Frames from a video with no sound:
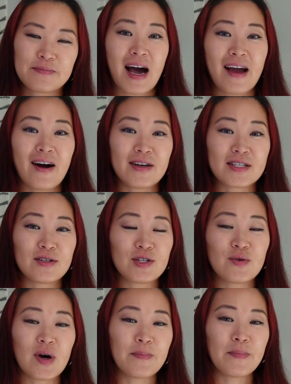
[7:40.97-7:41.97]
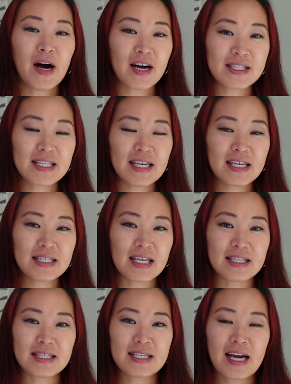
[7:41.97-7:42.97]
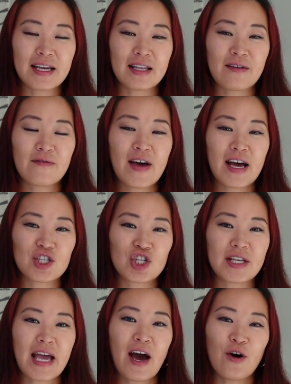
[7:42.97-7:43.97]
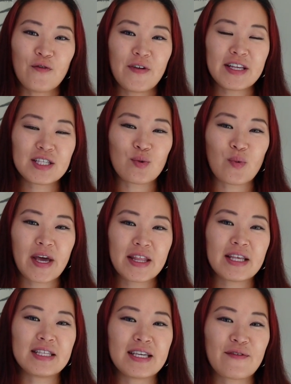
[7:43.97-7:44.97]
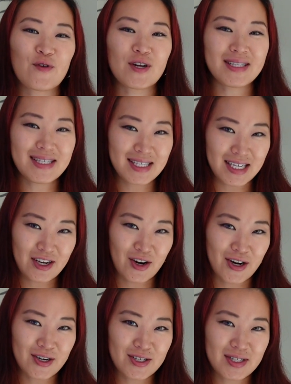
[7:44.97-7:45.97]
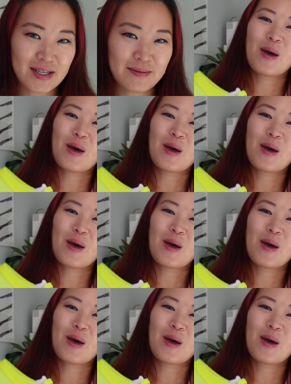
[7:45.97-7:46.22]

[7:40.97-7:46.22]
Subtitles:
I also do unboxings and styling fashion outfits with different sneakers.